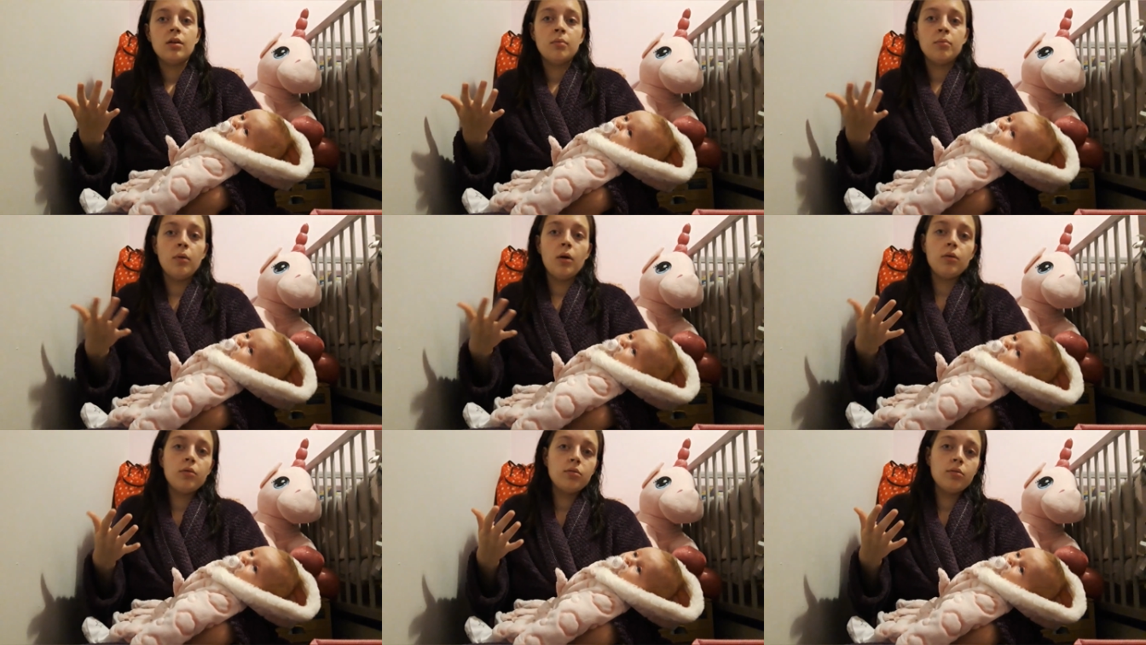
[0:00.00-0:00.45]

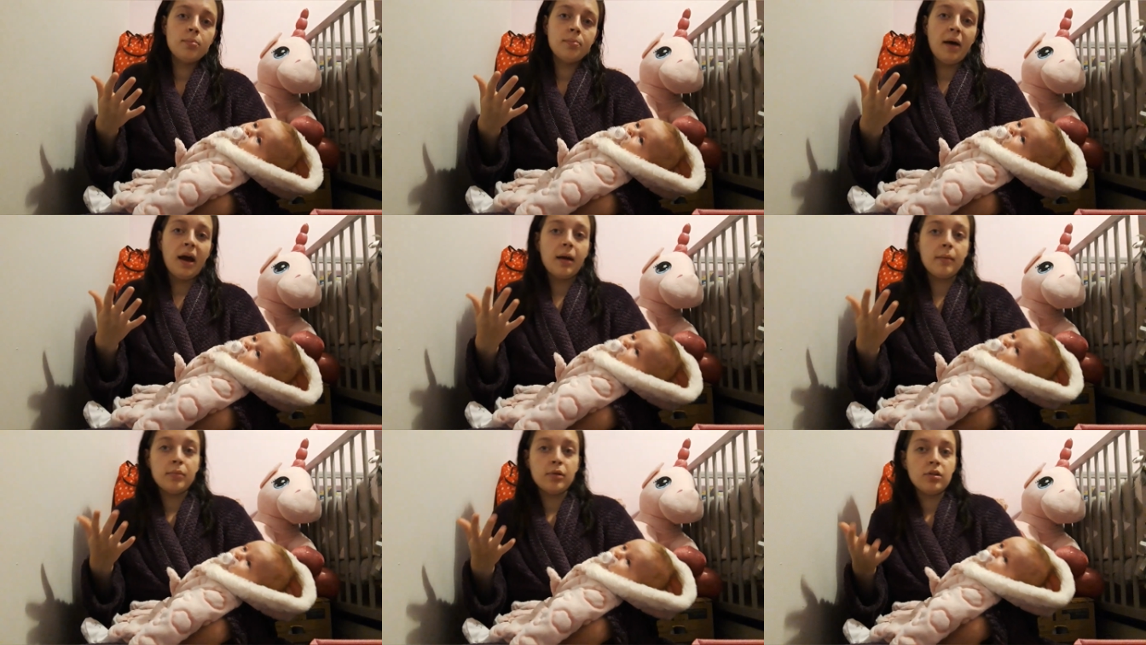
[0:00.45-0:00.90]
most
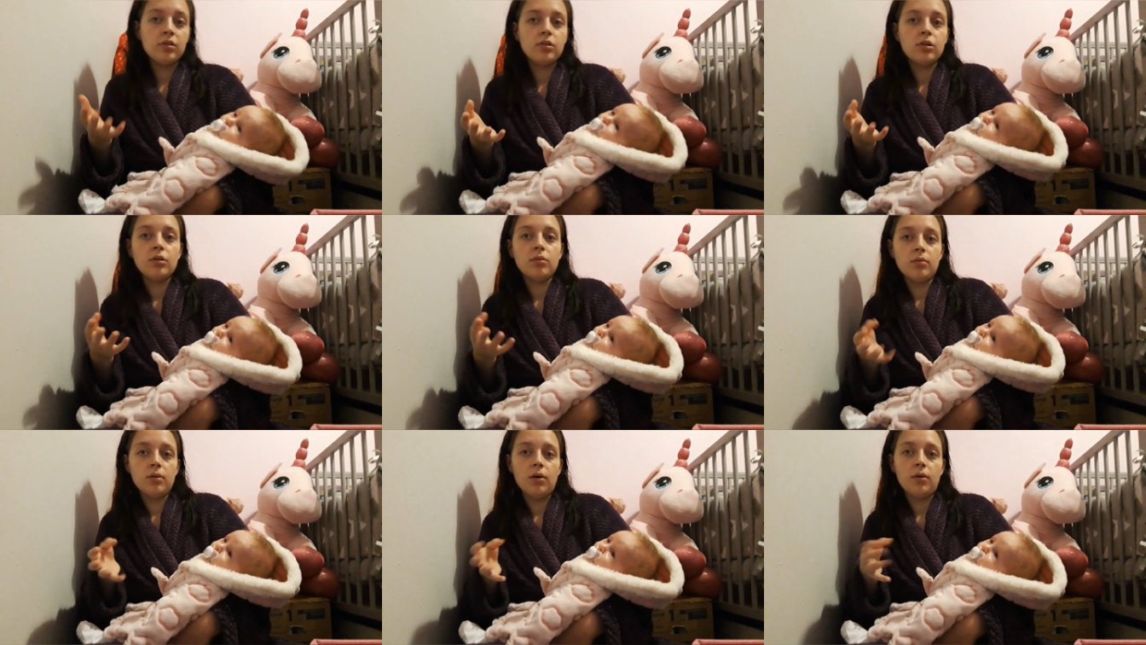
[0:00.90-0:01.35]
babies
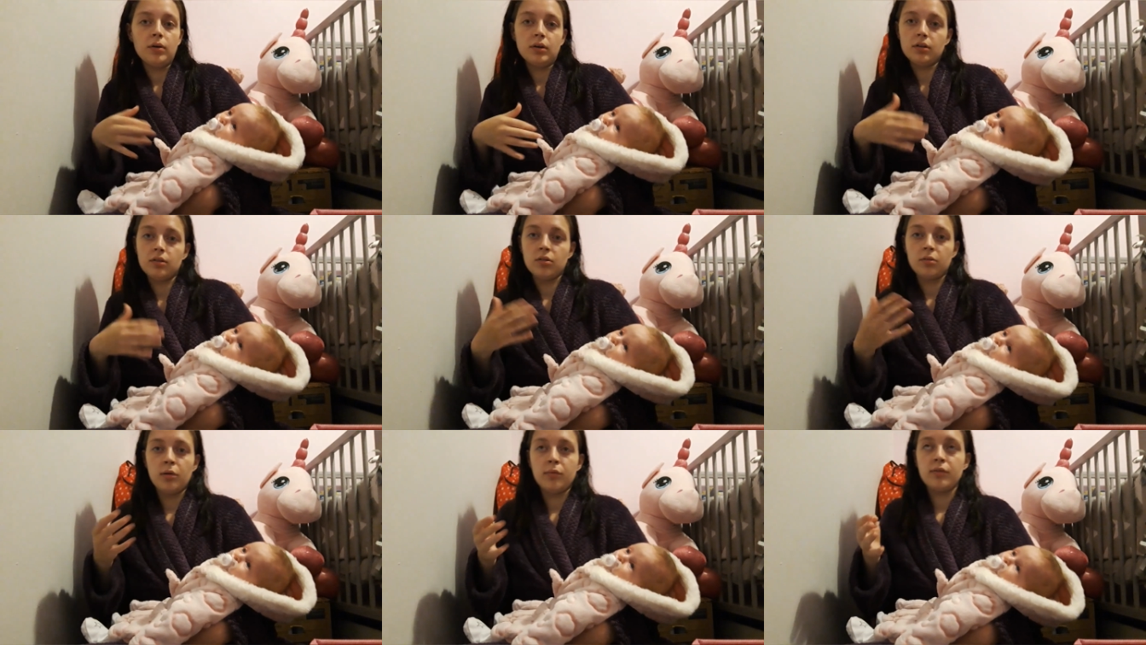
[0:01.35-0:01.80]
do
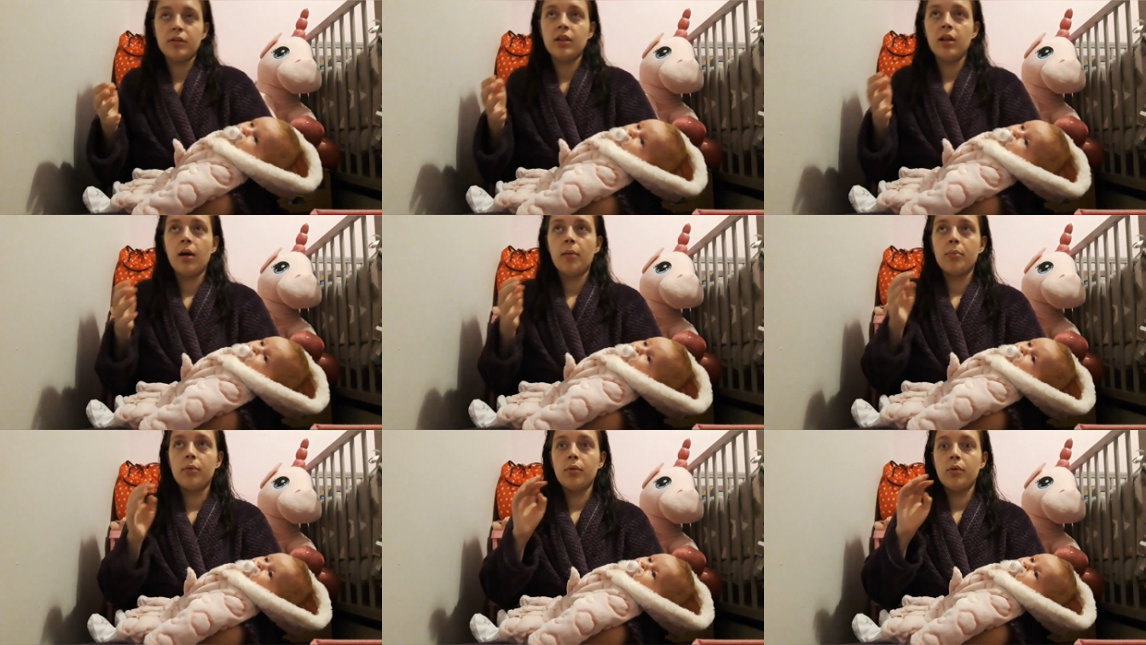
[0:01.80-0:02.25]
like. So
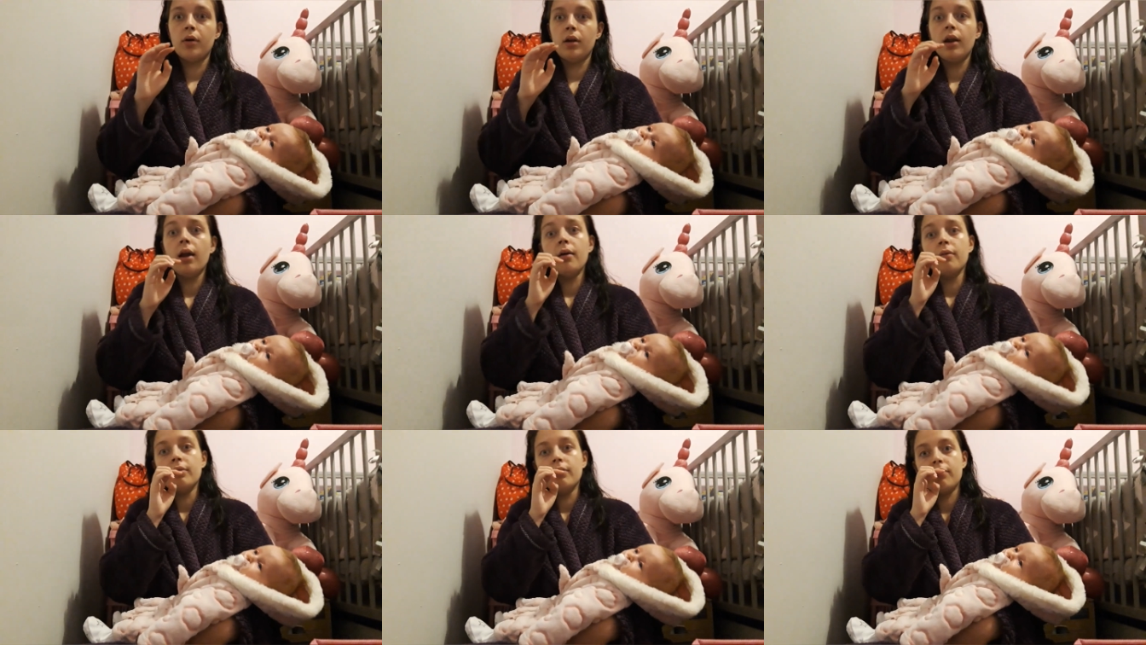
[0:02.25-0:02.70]
obviously, I brought a
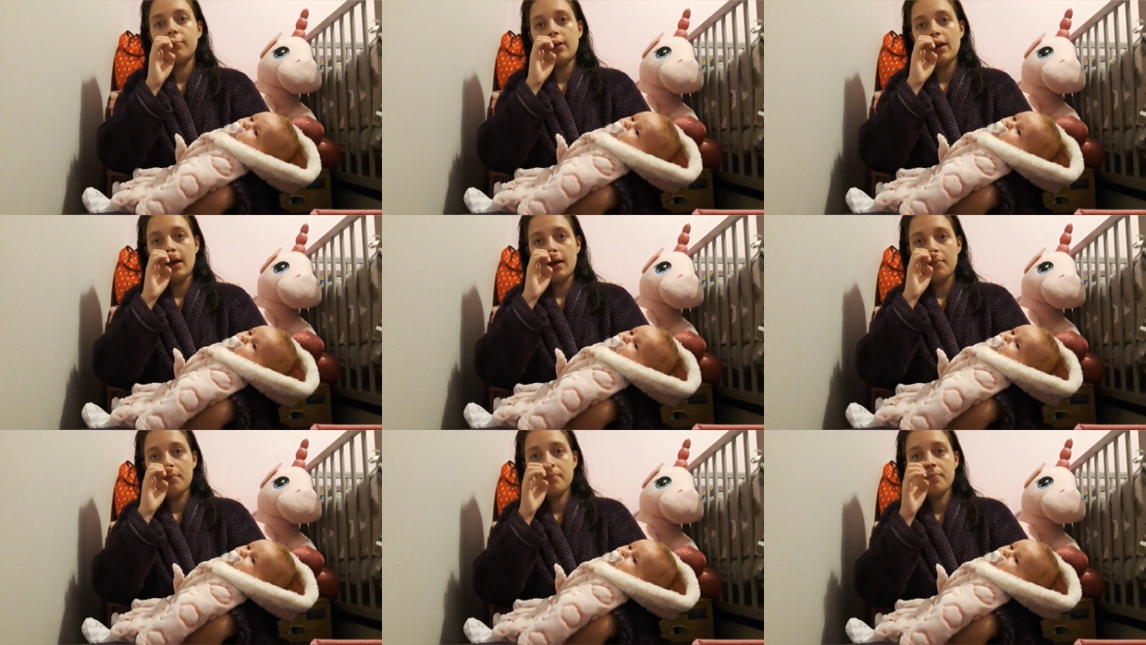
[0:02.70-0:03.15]
load of
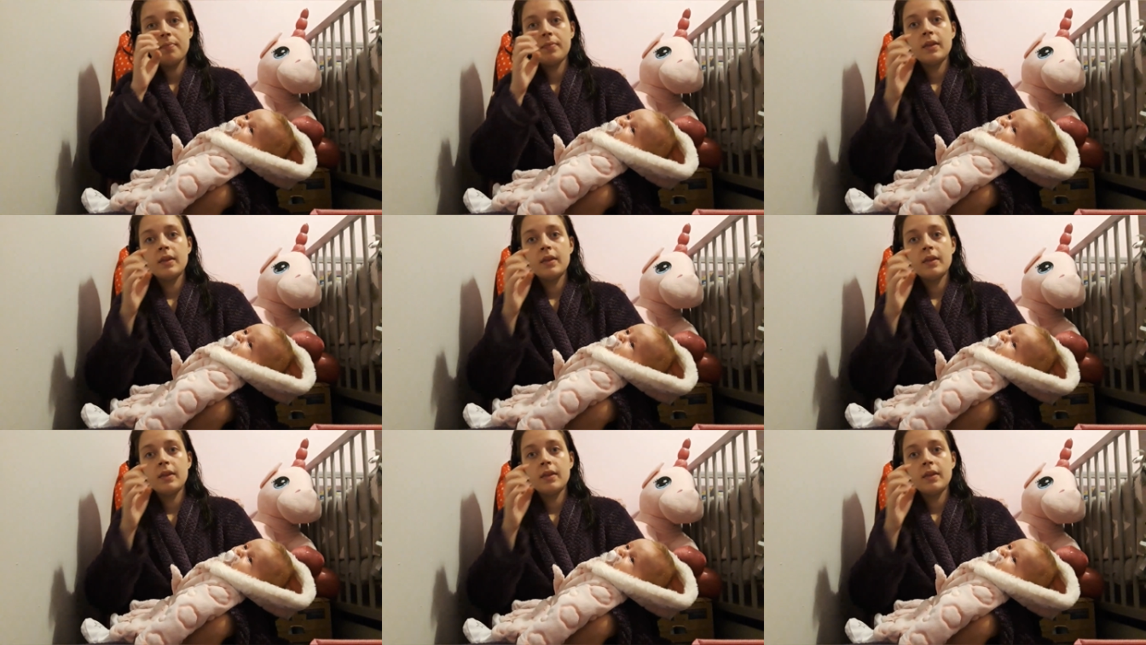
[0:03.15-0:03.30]
them.